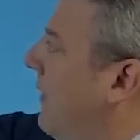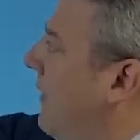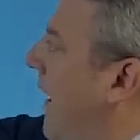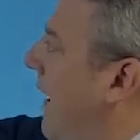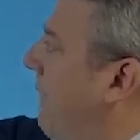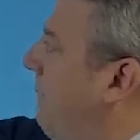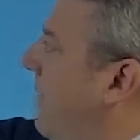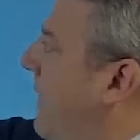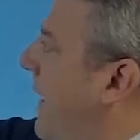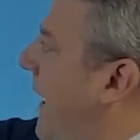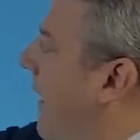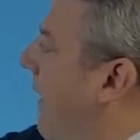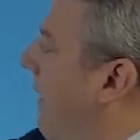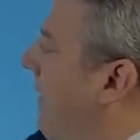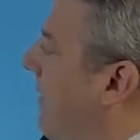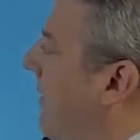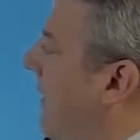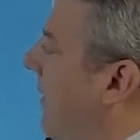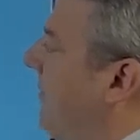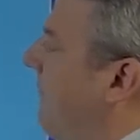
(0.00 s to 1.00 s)
up there
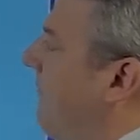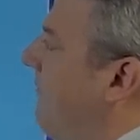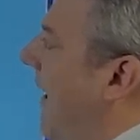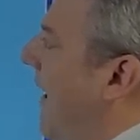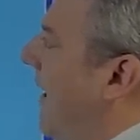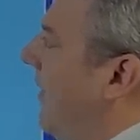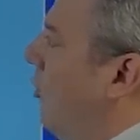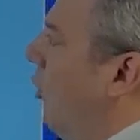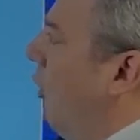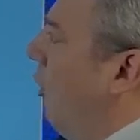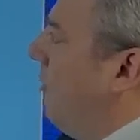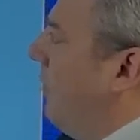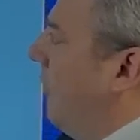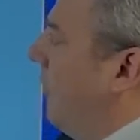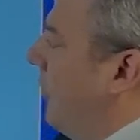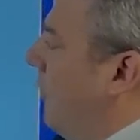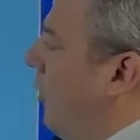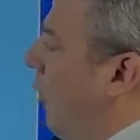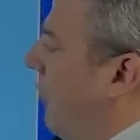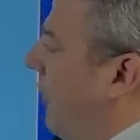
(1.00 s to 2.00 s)
in the far north and
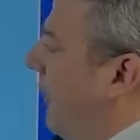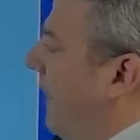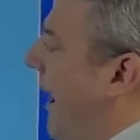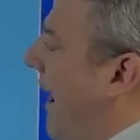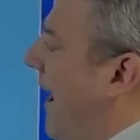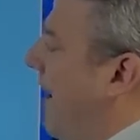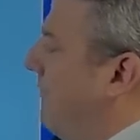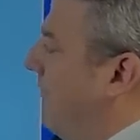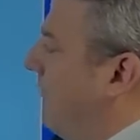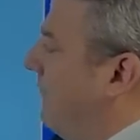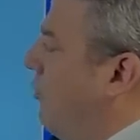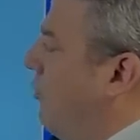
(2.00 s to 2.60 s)
the northern half of